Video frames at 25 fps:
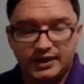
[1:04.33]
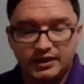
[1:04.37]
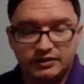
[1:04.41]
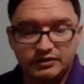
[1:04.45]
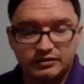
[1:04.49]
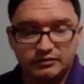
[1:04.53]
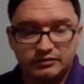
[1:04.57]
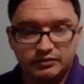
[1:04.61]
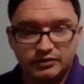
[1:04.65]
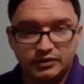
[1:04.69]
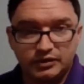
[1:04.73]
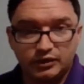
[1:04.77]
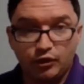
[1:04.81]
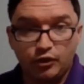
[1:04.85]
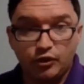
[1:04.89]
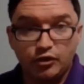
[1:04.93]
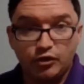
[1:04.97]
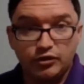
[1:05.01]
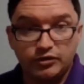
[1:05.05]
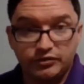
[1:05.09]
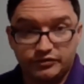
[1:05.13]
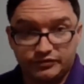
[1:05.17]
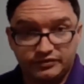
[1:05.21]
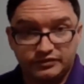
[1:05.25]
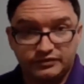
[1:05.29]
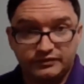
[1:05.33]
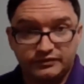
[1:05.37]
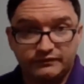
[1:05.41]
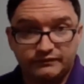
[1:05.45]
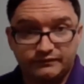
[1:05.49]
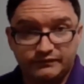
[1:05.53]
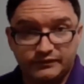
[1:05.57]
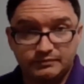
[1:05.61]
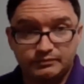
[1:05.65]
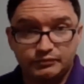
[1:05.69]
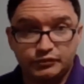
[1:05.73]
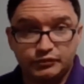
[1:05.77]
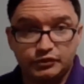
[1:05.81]
and learnt
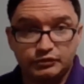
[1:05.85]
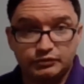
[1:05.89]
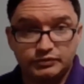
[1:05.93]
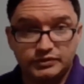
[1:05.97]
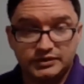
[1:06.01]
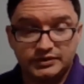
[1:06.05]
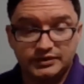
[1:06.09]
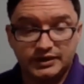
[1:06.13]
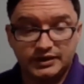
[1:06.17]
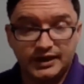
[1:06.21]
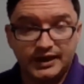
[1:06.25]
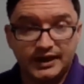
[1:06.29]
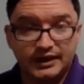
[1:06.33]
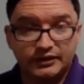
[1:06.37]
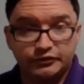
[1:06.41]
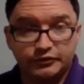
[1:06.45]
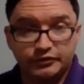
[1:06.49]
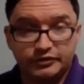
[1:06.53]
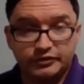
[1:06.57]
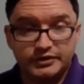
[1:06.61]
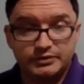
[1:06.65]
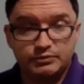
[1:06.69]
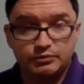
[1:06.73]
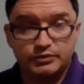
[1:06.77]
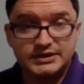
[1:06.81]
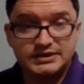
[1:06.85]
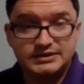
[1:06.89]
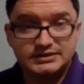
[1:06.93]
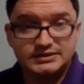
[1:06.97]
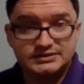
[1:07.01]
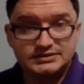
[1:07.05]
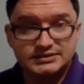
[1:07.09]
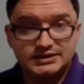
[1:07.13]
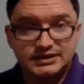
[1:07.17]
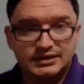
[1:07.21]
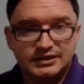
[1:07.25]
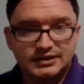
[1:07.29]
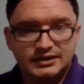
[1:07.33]
from doing the last 3
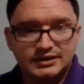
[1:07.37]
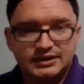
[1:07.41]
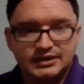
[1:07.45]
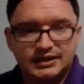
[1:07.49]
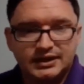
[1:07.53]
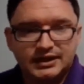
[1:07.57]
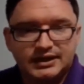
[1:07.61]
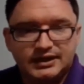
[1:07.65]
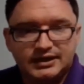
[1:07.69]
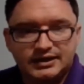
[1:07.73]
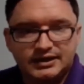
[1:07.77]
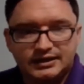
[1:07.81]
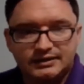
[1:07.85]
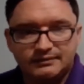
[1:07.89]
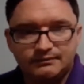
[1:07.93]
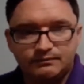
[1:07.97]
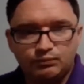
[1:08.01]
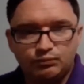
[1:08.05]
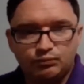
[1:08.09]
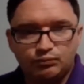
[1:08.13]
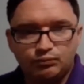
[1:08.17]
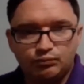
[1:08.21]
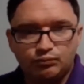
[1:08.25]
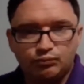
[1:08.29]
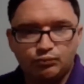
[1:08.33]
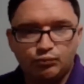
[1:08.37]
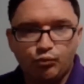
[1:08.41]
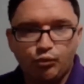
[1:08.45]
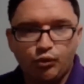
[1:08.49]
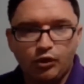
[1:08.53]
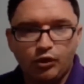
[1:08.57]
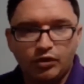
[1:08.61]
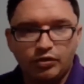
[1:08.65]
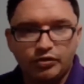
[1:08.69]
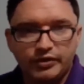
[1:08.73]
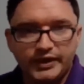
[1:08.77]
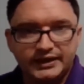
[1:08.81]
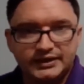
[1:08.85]
weeks
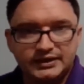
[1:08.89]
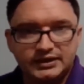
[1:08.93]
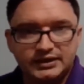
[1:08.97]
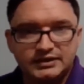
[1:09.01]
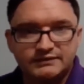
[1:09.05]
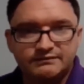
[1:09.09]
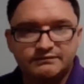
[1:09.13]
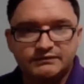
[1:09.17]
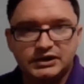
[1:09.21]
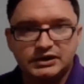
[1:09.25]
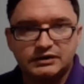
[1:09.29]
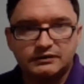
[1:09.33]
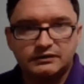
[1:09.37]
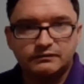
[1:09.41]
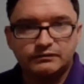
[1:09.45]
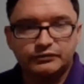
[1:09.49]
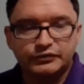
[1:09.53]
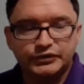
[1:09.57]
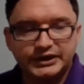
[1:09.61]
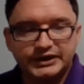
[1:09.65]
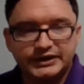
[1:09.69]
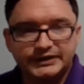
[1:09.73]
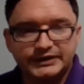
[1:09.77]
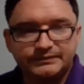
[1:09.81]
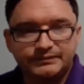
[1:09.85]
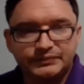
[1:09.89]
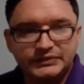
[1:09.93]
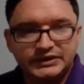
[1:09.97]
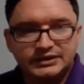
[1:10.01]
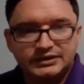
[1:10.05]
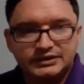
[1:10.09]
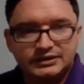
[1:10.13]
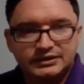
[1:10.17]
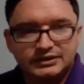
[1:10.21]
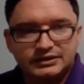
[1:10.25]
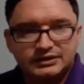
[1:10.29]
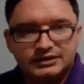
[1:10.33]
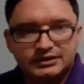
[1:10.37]
what that can involve. So
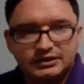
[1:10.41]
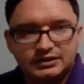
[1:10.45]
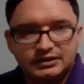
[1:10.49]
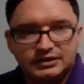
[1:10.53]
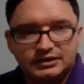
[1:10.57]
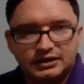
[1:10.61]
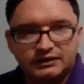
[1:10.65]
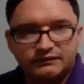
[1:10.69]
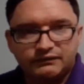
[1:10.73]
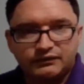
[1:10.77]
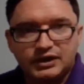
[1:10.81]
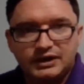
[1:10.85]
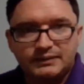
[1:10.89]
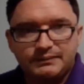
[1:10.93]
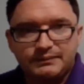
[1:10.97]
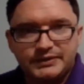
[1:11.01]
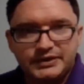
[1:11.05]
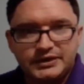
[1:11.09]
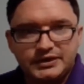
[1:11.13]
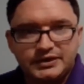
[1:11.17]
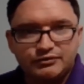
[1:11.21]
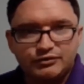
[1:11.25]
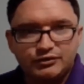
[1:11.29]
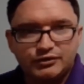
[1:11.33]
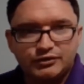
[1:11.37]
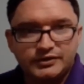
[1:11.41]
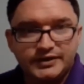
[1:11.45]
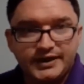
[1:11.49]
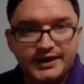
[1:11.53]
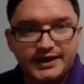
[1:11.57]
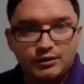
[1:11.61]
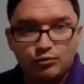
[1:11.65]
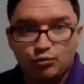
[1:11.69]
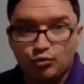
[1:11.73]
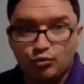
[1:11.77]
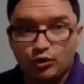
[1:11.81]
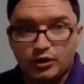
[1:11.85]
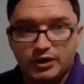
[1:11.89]
I've got up here on
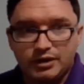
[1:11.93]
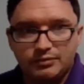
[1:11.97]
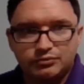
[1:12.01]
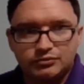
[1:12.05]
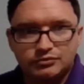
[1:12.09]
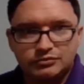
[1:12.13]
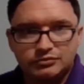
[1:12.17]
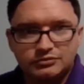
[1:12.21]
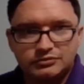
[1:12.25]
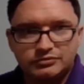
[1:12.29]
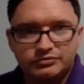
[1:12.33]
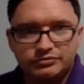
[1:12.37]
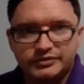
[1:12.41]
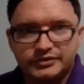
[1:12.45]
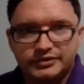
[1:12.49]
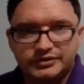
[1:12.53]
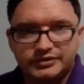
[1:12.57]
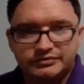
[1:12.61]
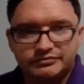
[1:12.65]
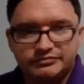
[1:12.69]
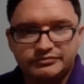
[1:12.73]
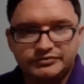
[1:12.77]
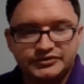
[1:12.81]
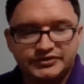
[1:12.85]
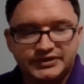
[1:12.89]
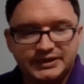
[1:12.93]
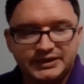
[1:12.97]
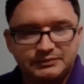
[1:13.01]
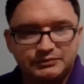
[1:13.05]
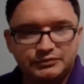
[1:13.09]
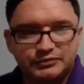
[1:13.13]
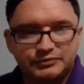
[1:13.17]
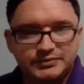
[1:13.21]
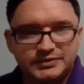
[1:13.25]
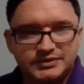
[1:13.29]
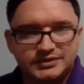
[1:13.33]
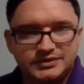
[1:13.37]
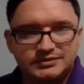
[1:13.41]
a whiteboard that just
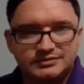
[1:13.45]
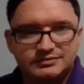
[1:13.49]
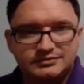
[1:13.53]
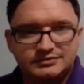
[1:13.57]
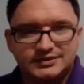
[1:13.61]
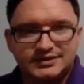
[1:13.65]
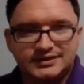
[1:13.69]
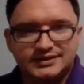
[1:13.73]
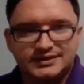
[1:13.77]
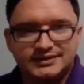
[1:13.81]
happens to be